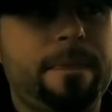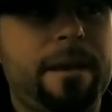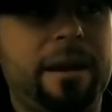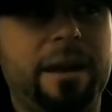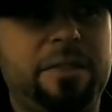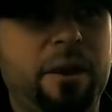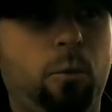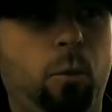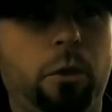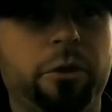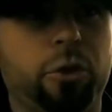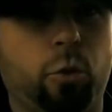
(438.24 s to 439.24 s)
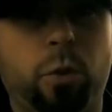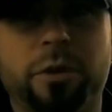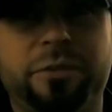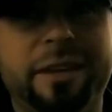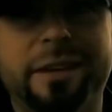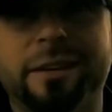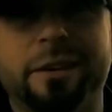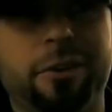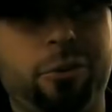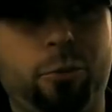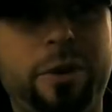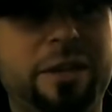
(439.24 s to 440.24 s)
And I think Warrior would have needed
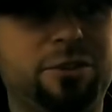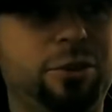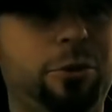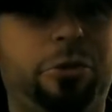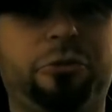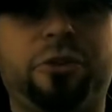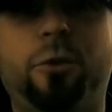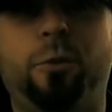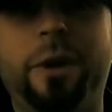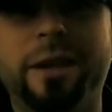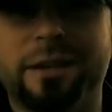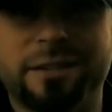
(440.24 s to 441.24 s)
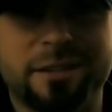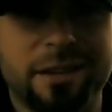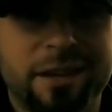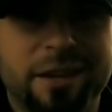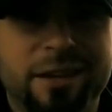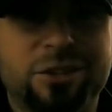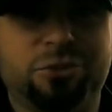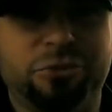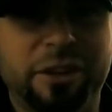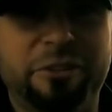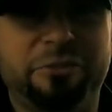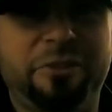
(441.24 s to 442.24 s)
another week, 2, 3 weeks to
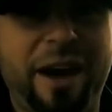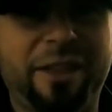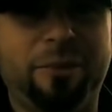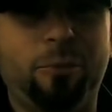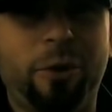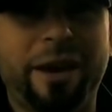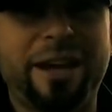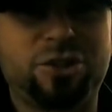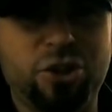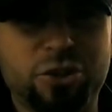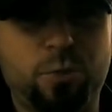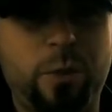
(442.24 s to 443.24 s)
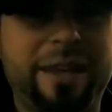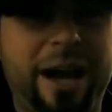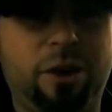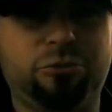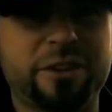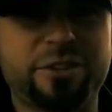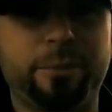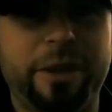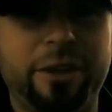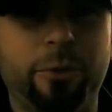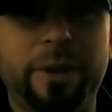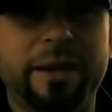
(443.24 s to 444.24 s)
really fathom what had just went down
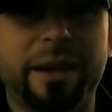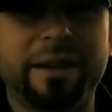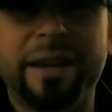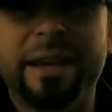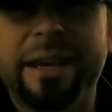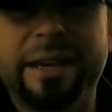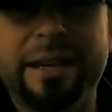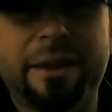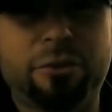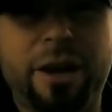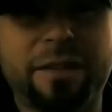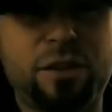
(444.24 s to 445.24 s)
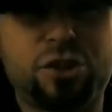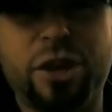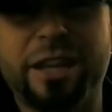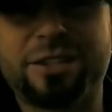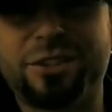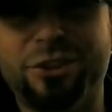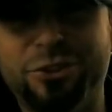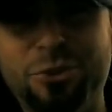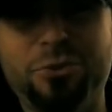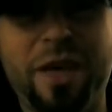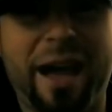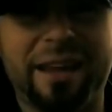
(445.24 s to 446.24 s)
WrestleMania weekend. He never got the chance to
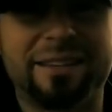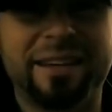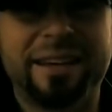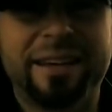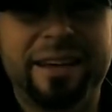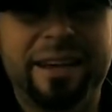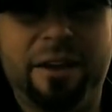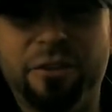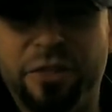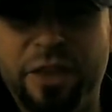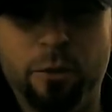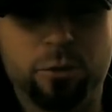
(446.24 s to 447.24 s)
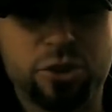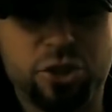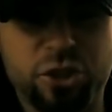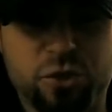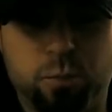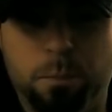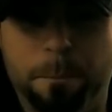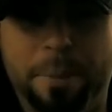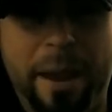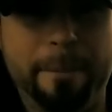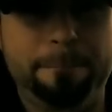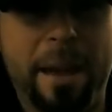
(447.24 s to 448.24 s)
do that. Everything was just
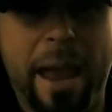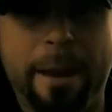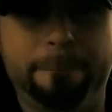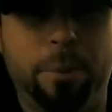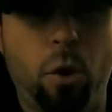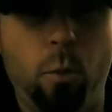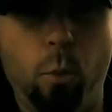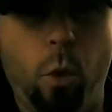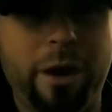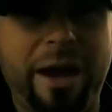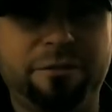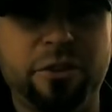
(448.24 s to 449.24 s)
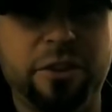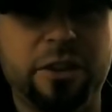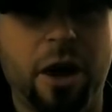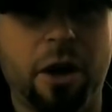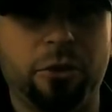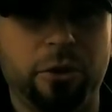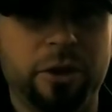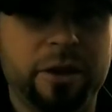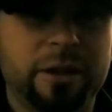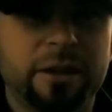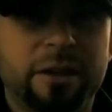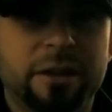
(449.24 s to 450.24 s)
bing, bang, boom, one after the other.
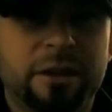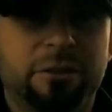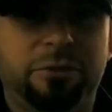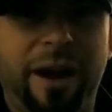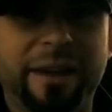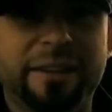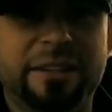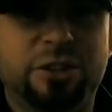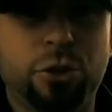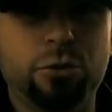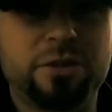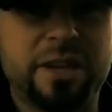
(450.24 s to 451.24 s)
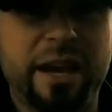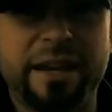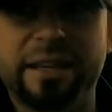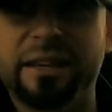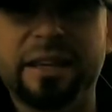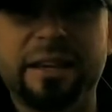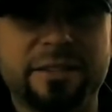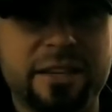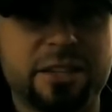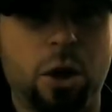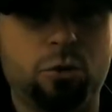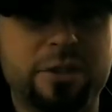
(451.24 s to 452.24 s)
Finally, Tuesday, he leaves
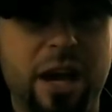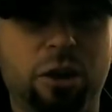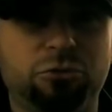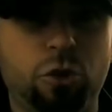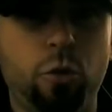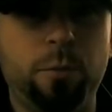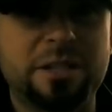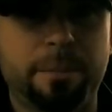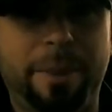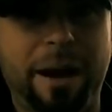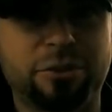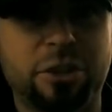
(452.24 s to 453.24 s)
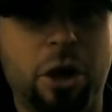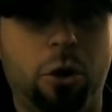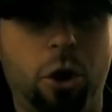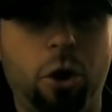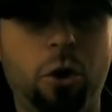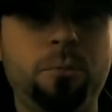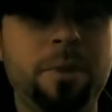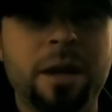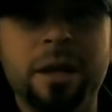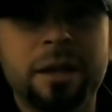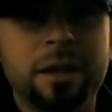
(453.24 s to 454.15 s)
his hotel room. He's about to go home.